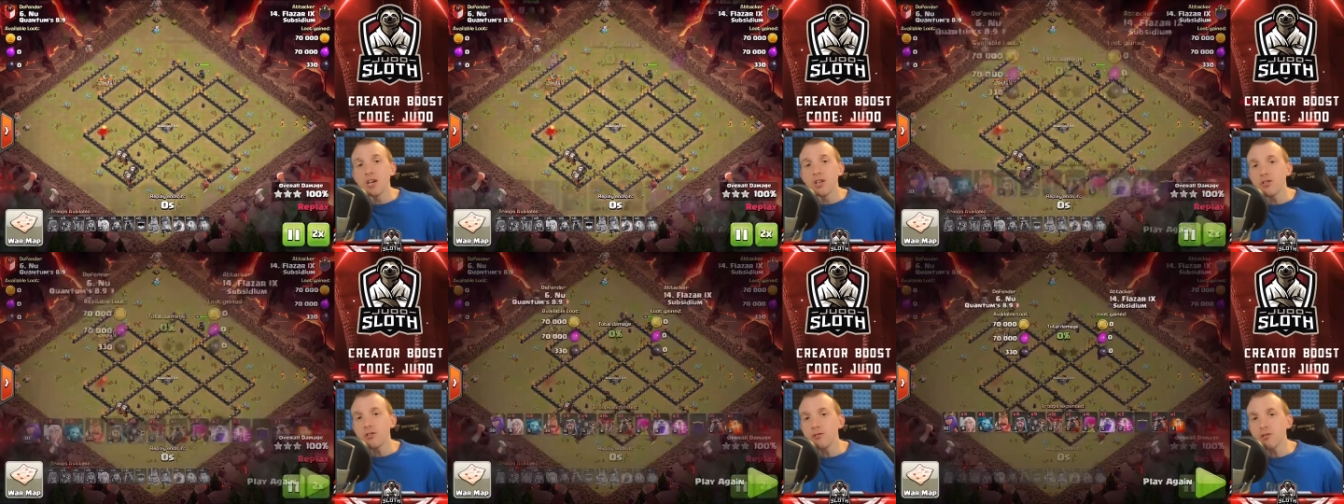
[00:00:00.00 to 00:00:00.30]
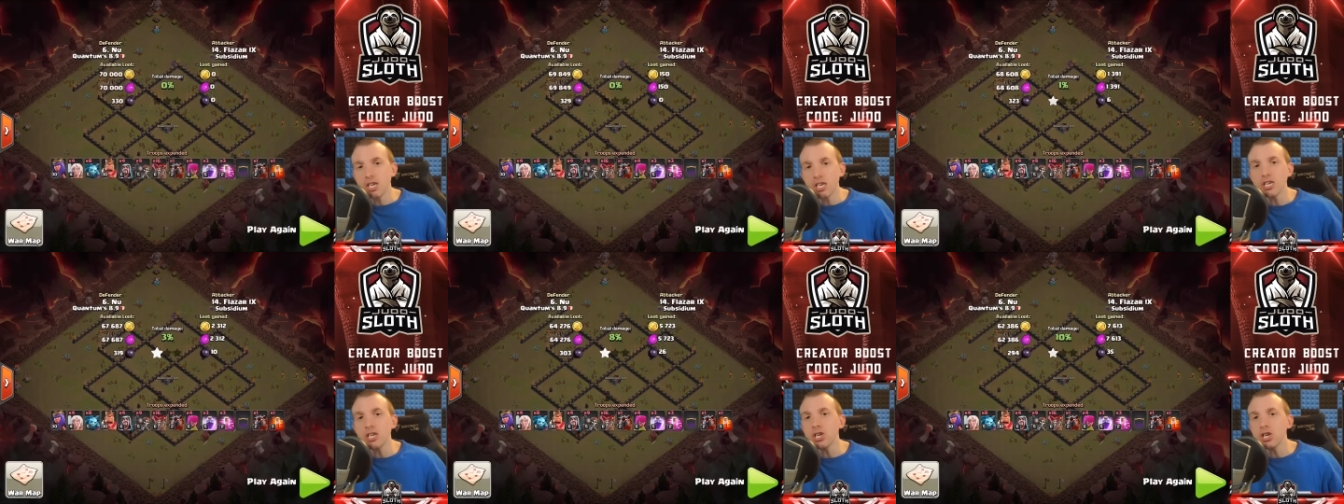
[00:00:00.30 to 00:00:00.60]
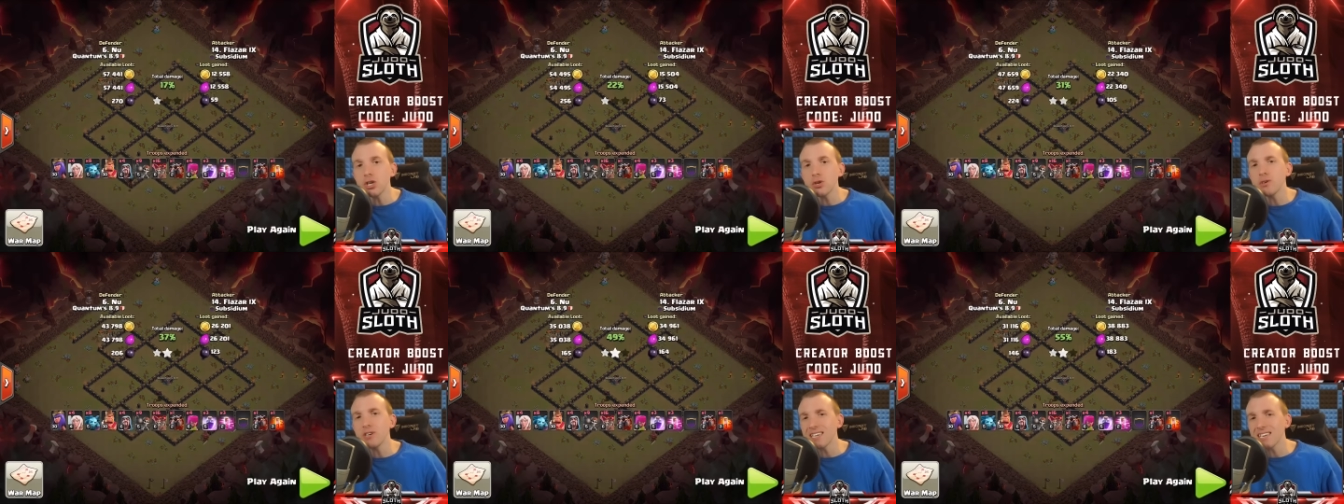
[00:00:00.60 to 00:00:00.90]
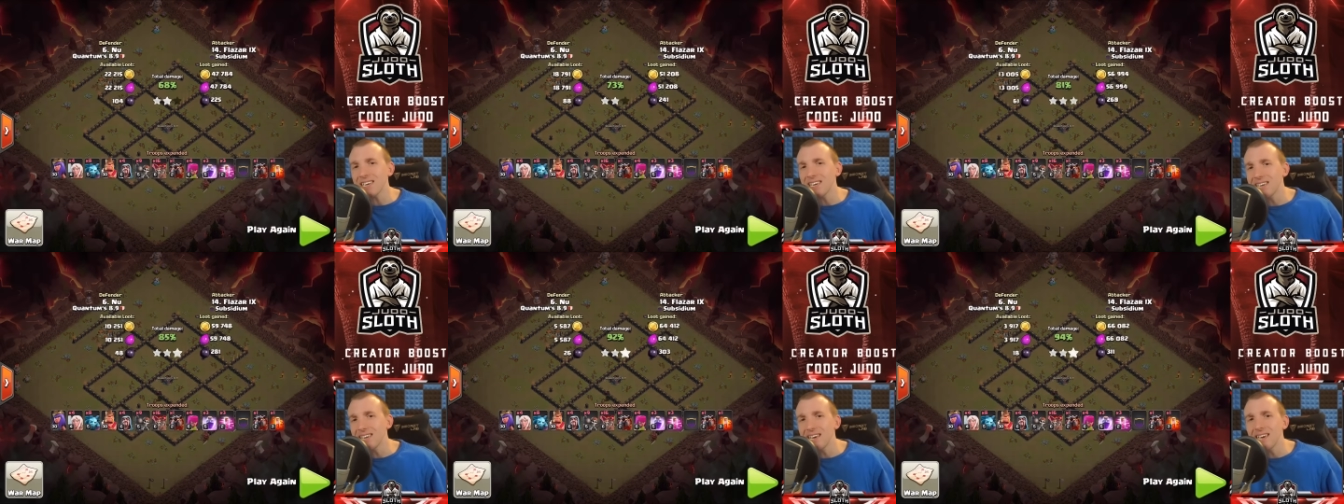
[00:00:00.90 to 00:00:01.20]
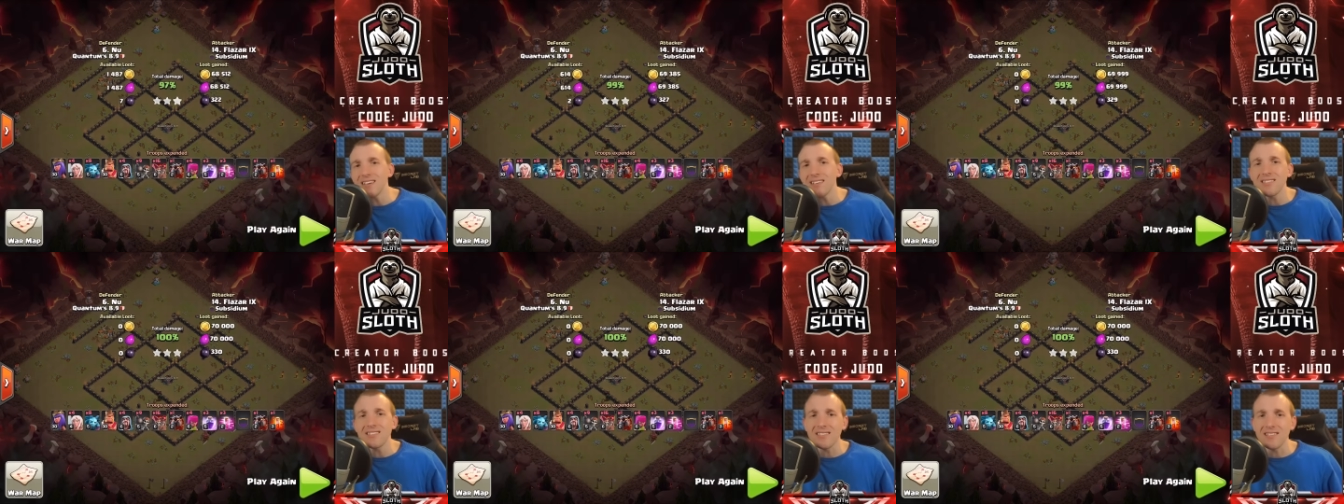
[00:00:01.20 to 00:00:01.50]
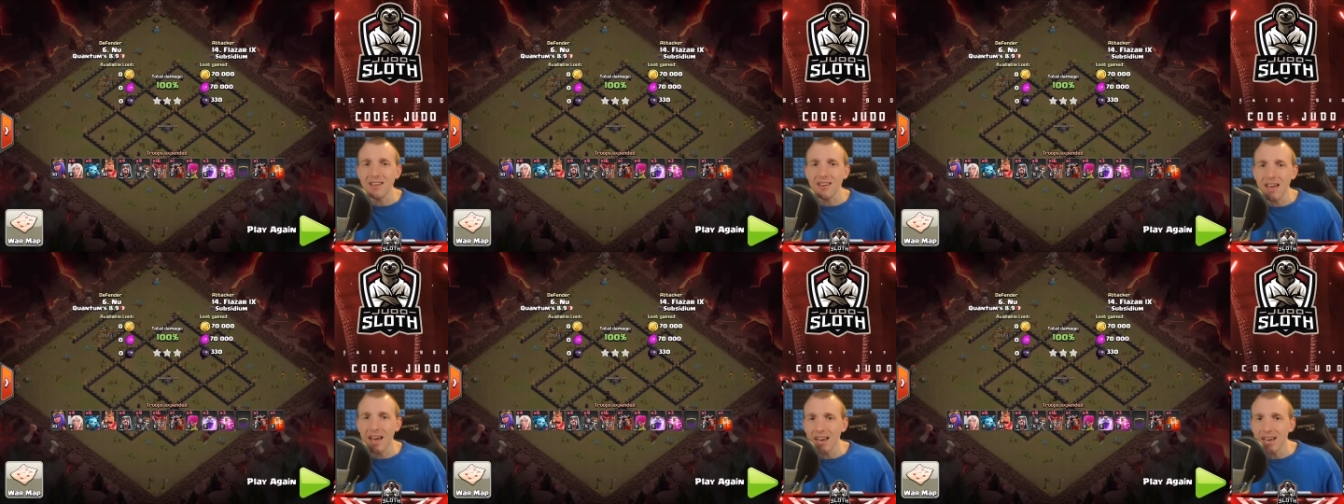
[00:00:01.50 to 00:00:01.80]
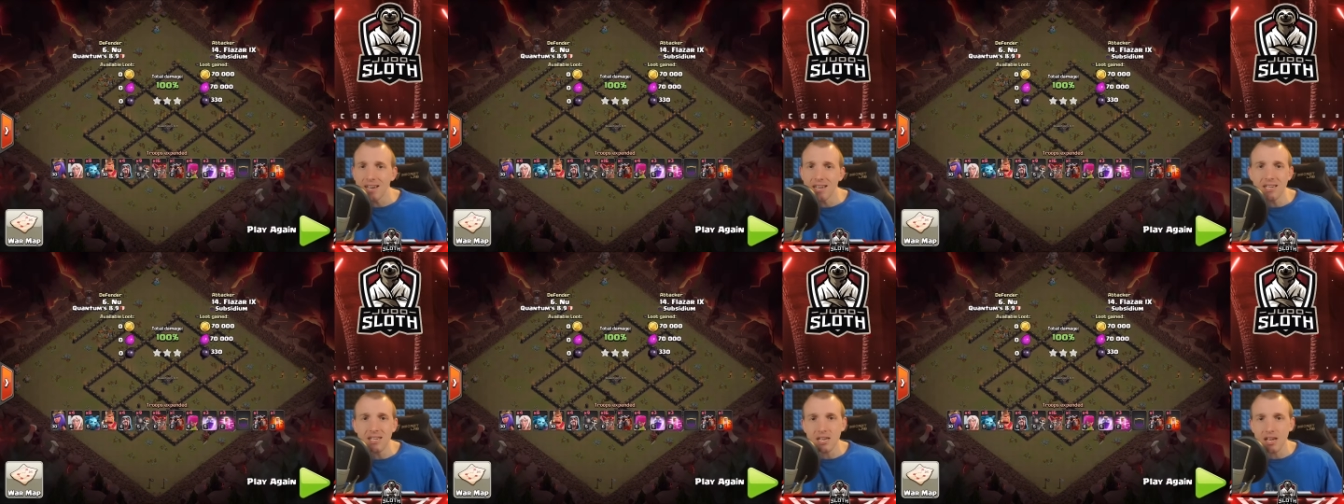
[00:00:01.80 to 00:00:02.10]
to teach you it in a
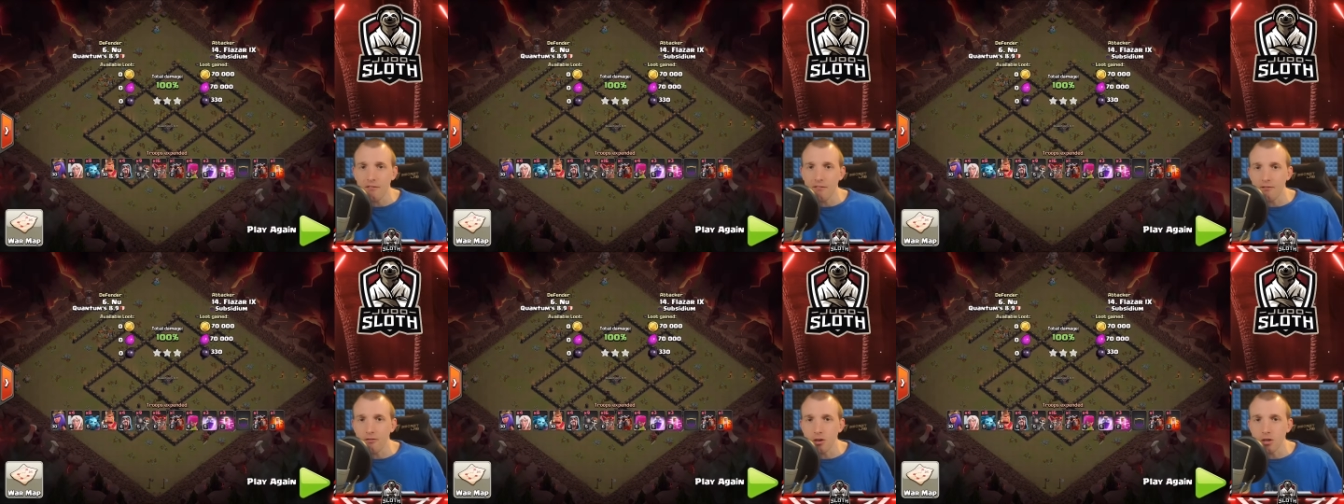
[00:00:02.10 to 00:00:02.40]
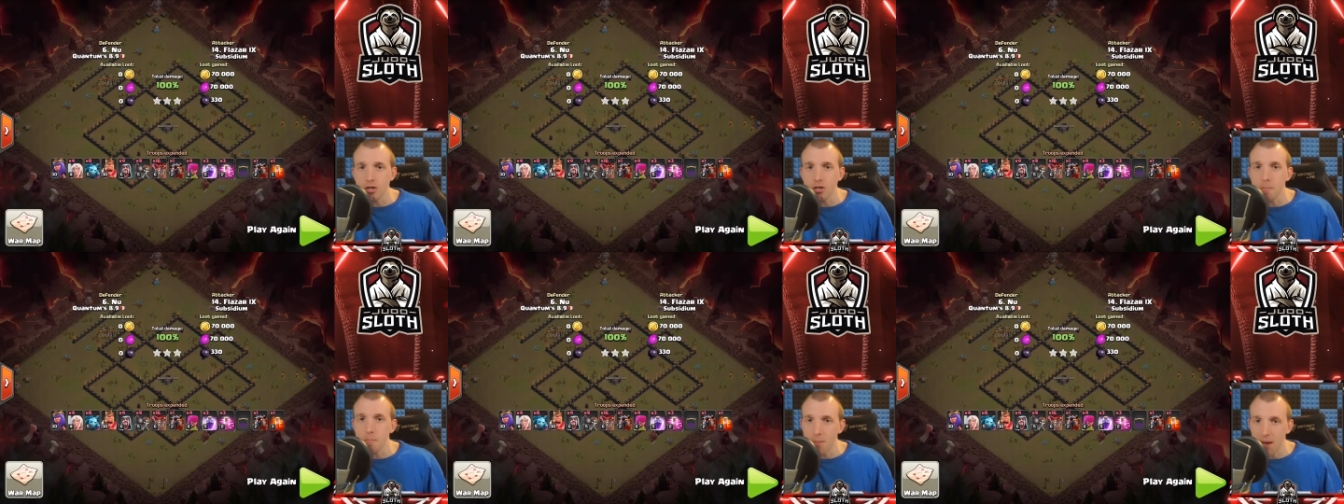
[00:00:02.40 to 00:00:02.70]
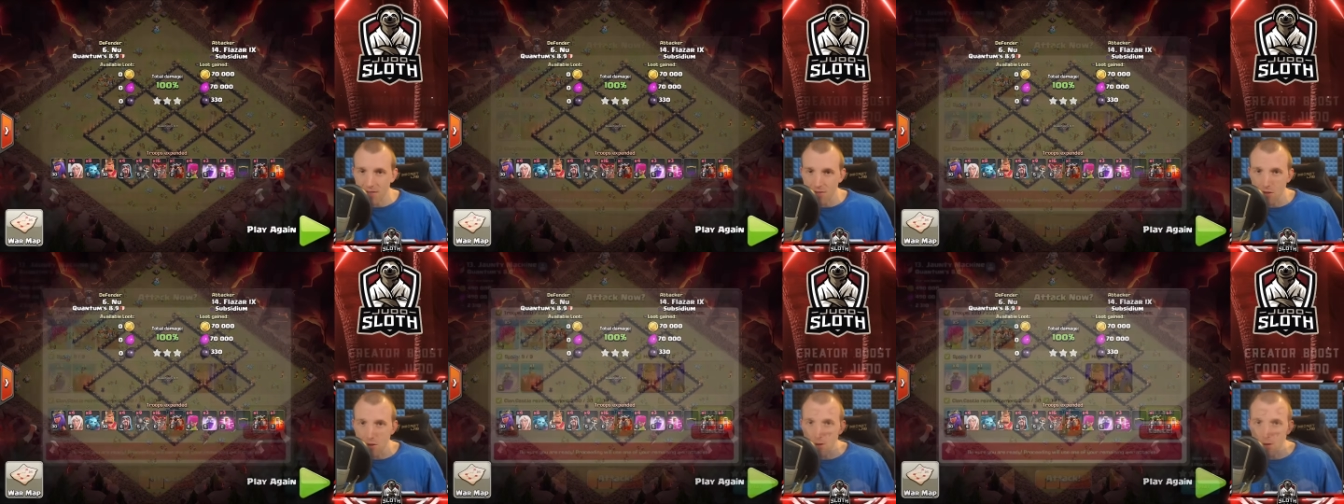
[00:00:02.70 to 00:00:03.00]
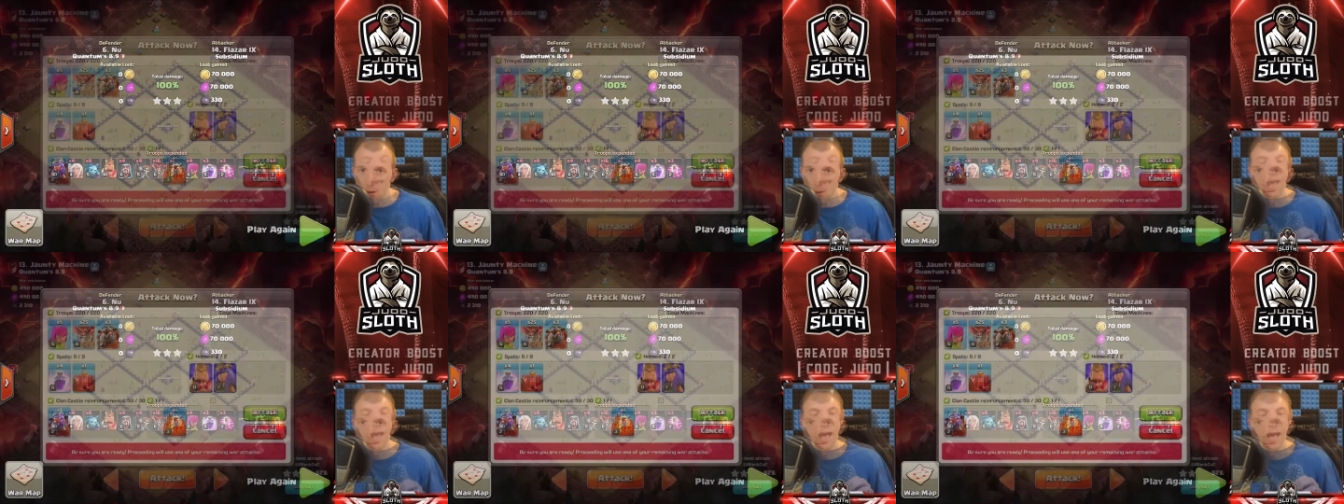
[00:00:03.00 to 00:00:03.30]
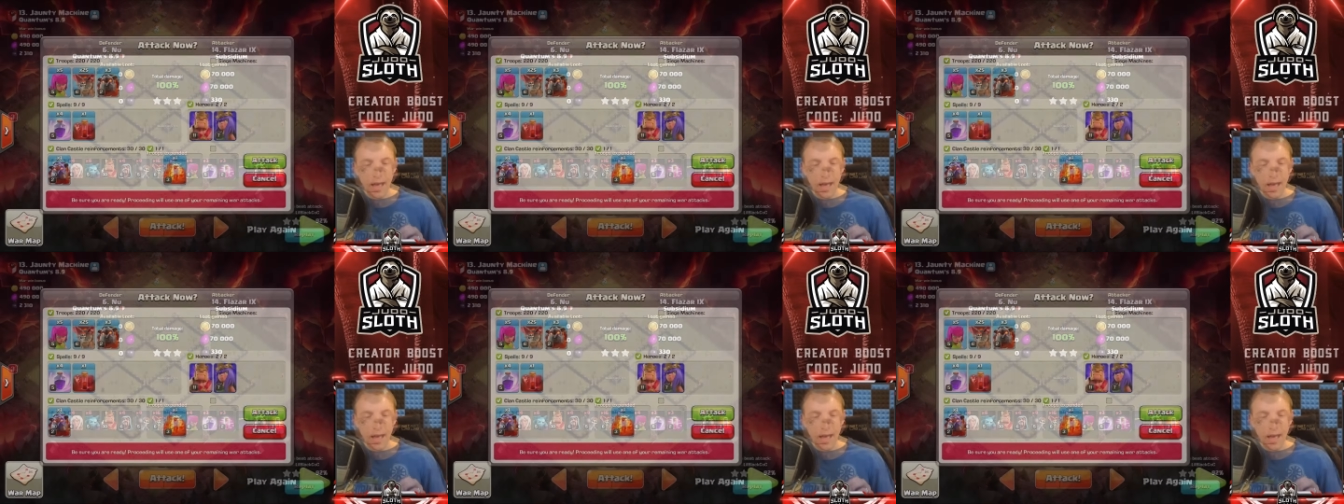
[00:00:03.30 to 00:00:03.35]
slightly different method.